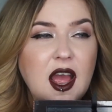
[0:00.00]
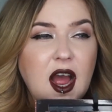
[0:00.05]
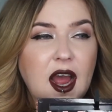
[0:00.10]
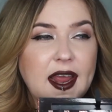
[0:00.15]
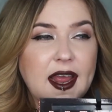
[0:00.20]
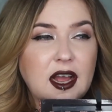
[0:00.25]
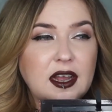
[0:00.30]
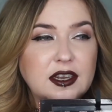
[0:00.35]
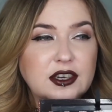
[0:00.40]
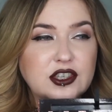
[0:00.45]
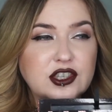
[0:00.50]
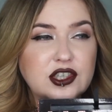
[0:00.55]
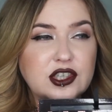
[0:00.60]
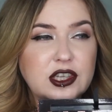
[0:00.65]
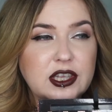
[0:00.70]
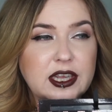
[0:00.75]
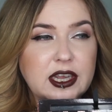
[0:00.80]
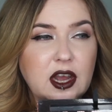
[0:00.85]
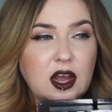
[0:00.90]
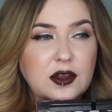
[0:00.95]
I
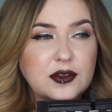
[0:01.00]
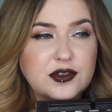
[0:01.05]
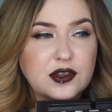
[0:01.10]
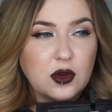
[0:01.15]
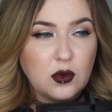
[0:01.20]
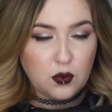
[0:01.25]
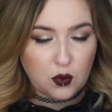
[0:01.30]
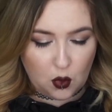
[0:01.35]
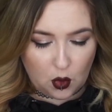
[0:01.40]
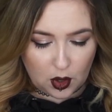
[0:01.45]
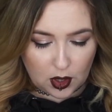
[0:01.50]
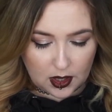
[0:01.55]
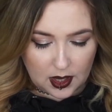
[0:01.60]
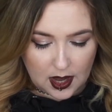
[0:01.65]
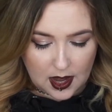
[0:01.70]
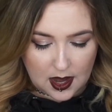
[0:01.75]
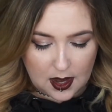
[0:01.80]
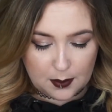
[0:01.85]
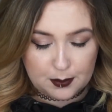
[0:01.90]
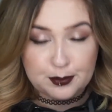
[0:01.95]
actually also wore
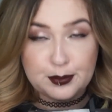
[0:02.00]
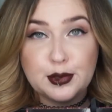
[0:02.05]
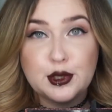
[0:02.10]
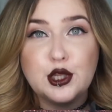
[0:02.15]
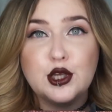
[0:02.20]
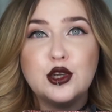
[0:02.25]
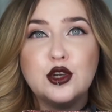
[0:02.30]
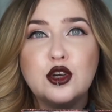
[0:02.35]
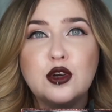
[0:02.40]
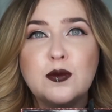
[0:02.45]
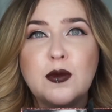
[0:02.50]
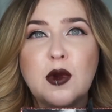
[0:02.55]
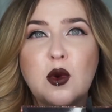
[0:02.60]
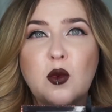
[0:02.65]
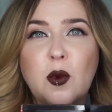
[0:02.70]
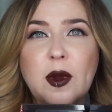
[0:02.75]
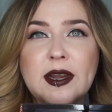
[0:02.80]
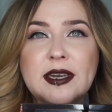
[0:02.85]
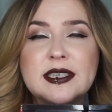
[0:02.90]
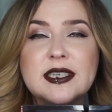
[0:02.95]
uh, Bloom
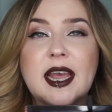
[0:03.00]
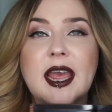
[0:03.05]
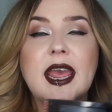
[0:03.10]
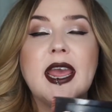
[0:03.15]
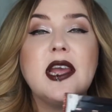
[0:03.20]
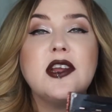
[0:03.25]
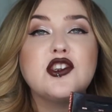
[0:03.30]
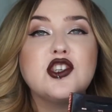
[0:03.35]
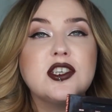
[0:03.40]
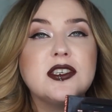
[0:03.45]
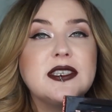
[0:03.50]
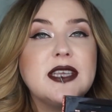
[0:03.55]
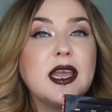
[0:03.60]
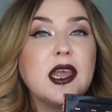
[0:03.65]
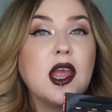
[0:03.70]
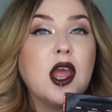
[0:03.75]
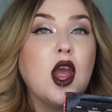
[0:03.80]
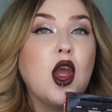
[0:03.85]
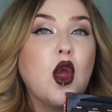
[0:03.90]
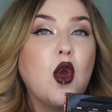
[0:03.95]
one day, just
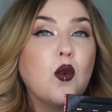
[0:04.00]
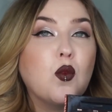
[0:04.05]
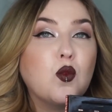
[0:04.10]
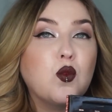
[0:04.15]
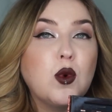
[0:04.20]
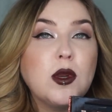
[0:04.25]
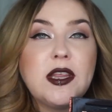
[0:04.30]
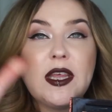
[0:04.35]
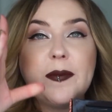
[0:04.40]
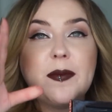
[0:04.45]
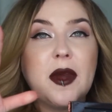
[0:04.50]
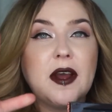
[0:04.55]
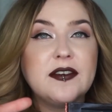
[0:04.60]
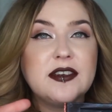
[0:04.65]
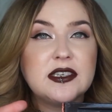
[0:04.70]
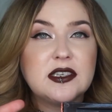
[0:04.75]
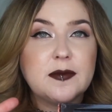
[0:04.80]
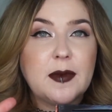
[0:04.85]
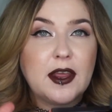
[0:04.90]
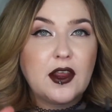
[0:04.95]
like really buffed
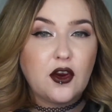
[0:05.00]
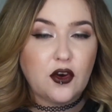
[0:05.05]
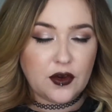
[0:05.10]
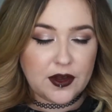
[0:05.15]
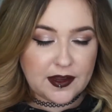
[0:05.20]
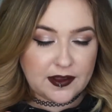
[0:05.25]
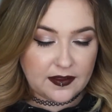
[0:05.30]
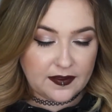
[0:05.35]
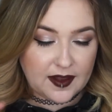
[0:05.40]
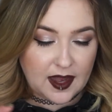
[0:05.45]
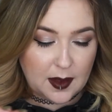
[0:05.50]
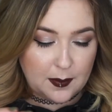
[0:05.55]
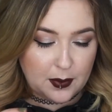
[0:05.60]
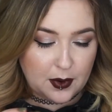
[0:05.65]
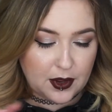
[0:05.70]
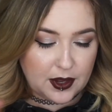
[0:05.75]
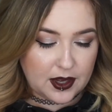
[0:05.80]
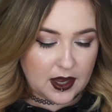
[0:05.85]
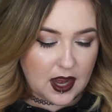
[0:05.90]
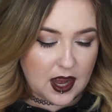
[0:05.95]
into my crease and then I
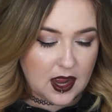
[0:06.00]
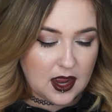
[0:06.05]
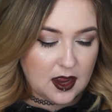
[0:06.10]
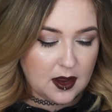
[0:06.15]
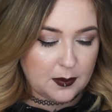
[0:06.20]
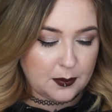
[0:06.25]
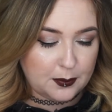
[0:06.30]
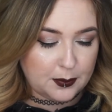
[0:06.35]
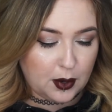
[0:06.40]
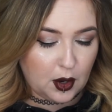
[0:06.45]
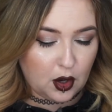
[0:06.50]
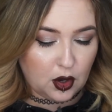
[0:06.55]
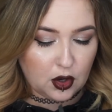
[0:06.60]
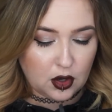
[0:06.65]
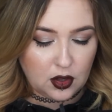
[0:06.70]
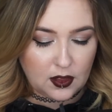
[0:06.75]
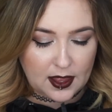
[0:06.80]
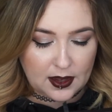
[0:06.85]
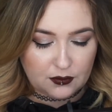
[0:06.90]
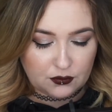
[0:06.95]
put uh,
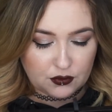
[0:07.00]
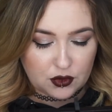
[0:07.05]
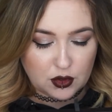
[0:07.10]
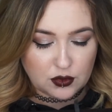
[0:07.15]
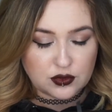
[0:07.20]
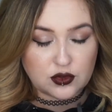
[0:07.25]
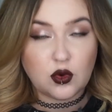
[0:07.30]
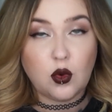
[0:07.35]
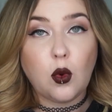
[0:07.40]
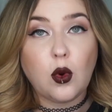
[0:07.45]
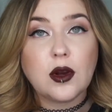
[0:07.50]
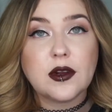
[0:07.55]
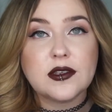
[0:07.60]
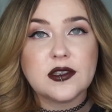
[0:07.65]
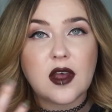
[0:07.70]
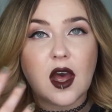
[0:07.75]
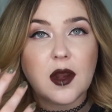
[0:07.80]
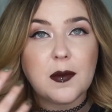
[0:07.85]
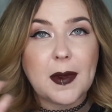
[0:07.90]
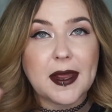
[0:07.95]
pearl and rose quartz
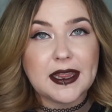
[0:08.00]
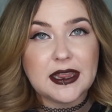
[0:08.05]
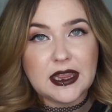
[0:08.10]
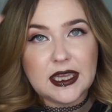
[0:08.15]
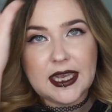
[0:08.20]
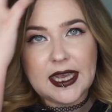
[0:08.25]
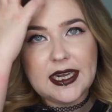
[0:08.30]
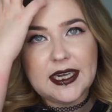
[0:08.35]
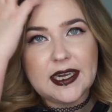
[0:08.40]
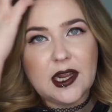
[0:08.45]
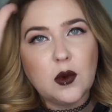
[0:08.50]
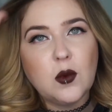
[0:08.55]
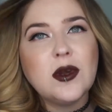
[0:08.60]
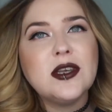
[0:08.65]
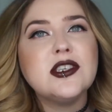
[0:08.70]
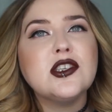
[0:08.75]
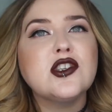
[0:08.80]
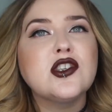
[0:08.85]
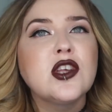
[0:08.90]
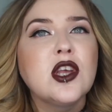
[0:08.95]
on my lid and it
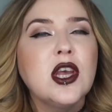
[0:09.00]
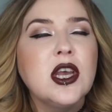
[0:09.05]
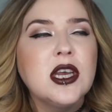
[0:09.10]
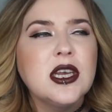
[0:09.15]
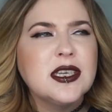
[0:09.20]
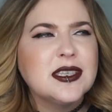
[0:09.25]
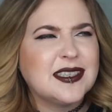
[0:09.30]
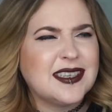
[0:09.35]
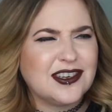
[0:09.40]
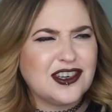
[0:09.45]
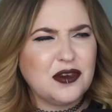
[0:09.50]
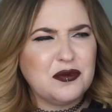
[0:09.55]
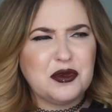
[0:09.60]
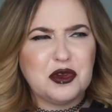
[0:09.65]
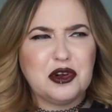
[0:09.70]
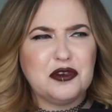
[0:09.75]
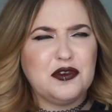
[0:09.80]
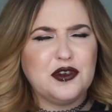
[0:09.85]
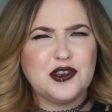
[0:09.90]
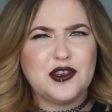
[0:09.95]
was such a
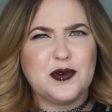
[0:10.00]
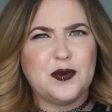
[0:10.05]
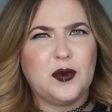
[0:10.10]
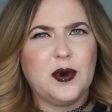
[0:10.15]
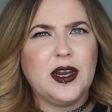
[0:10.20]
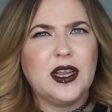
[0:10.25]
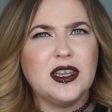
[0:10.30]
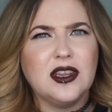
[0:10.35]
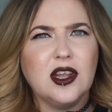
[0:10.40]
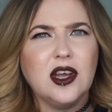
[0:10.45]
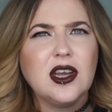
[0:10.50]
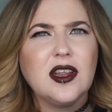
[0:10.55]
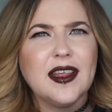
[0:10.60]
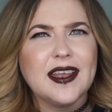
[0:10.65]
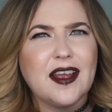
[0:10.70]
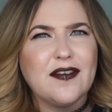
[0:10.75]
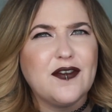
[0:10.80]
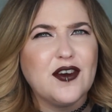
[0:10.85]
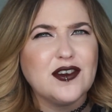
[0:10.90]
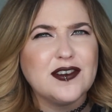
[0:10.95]
beautiful spring look. Like
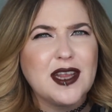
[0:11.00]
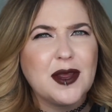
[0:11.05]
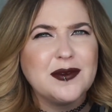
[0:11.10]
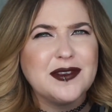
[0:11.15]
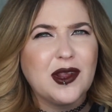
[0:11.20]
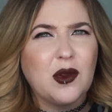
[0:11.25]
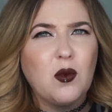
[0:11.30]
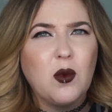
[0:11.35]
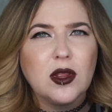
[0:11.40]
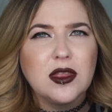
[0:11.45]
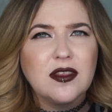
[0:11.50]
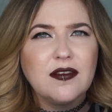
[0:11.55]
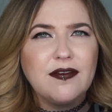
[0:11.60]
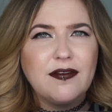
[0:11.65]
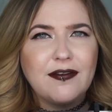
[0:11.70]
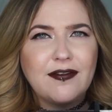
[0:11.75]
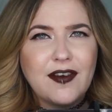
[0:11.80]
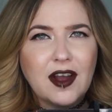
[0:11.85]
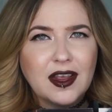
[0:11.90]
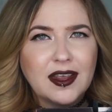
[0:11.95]
at first I was like, what the
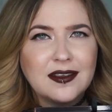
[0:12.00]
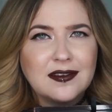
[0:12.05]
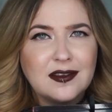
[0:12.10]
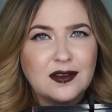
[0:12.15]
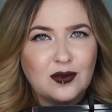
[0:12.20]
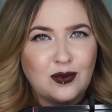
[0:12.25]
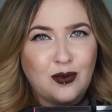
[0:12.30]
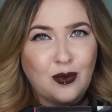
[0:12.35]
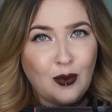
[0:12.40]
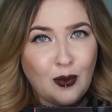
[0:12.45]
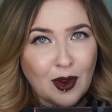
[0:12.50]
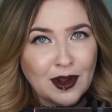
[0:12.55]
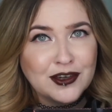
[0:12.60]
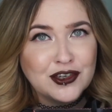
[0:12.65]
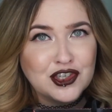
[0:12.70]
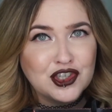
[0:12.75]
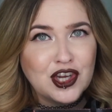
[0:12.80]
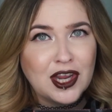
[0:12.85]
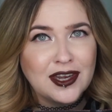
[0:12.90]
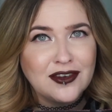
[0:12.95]
fuck is this one
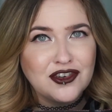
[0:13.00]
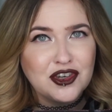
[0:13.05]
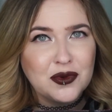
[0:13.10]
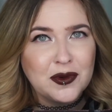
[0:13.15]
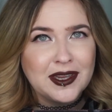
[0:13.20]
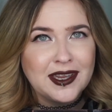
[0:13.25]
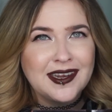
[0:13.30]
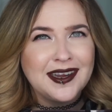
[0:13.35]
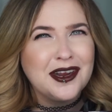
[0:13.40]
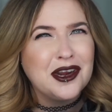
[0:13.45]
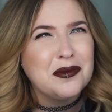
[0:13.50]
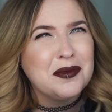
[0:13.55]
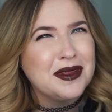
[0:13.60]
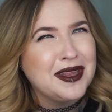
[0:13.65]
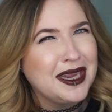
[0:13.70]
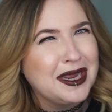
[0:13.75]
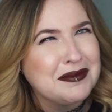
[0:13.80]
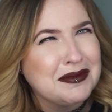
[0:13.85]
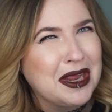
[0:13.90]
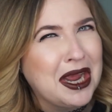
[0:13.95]
shade doing in here? But
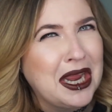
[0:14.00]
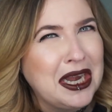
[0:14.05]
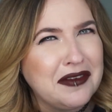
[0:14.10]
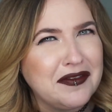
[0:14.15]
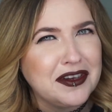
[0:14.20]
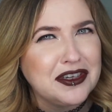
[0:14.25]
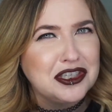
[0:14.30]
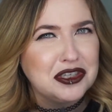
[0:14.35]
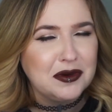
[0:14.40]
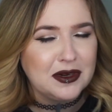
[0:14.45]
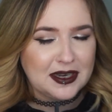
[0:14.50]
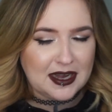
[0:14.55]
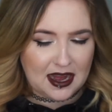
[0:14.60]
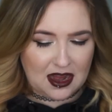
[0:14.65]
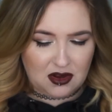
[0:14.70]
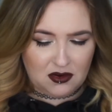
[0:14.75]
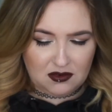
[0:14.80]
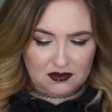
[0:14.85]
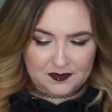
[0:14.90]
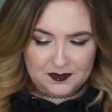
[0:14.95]
like I'm kind of into it
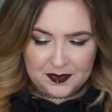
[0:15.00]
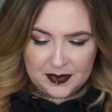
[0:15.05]
now.